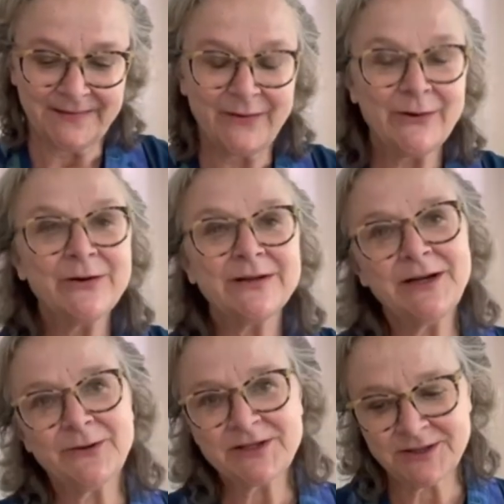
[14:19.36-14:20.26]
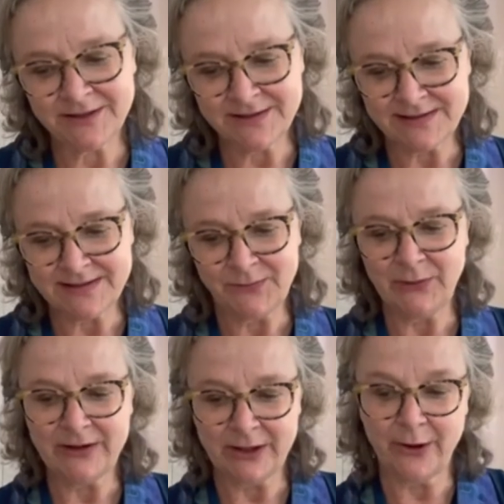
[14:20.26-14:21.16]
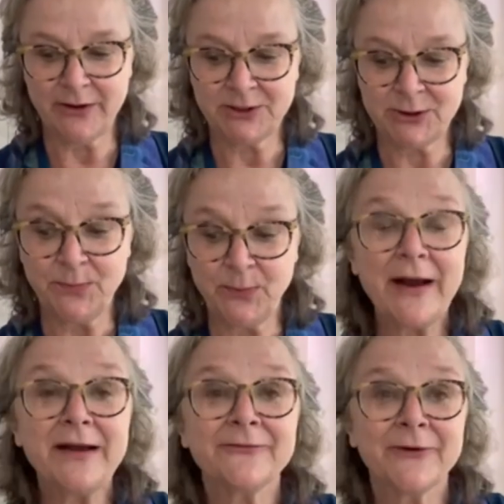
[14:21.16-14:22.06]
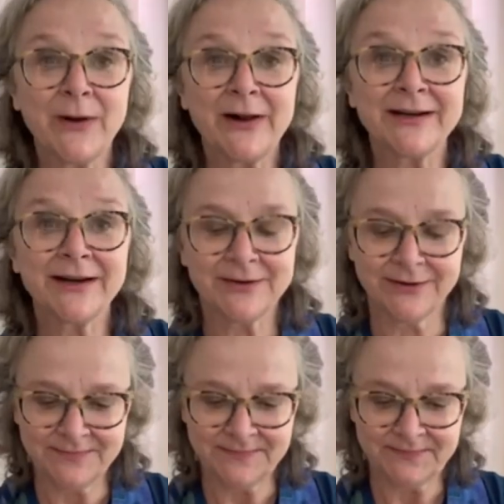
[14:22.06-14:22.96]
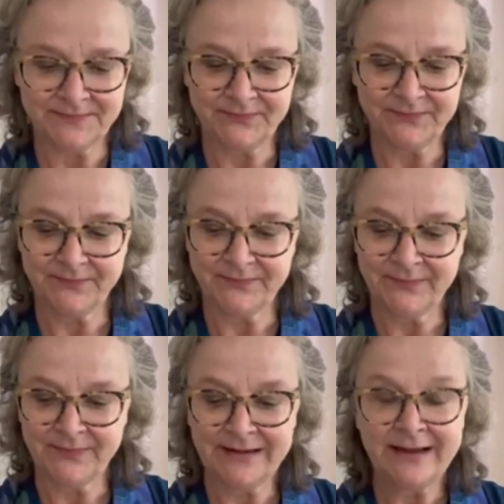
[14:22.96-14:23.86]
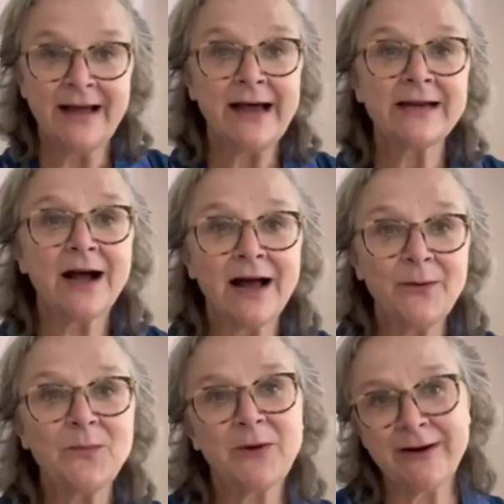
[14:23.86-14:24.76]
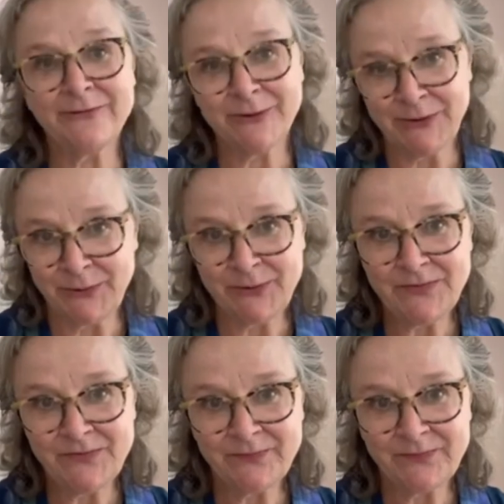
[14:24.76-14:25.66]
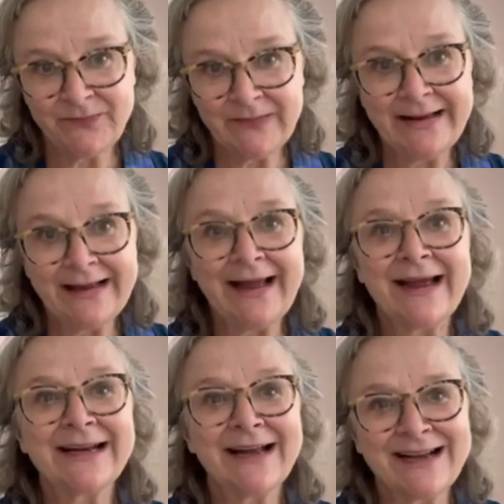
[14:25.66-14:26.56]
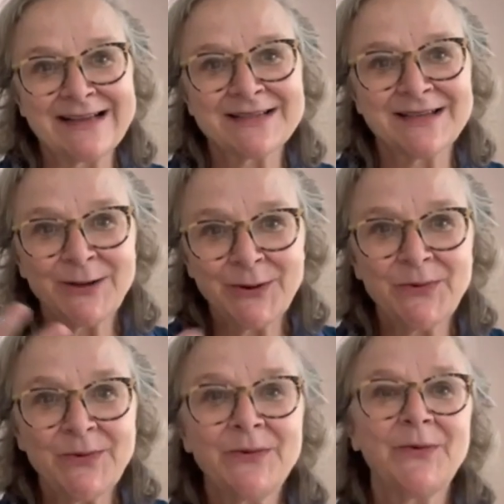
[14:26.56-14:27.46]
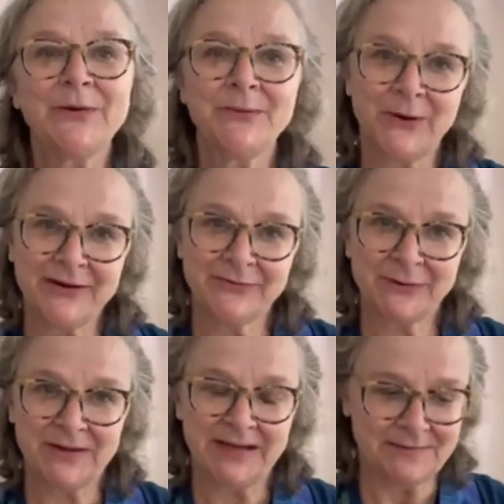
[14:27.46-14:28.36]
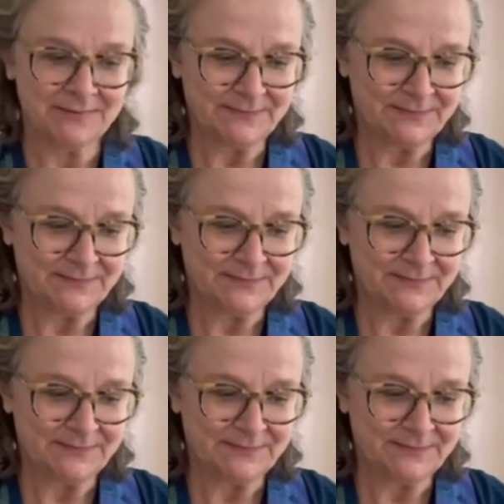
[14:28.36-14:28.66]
Now, early Christians were encouraged to pray for one another, and I will pray for you, and I ask that you would pray for me.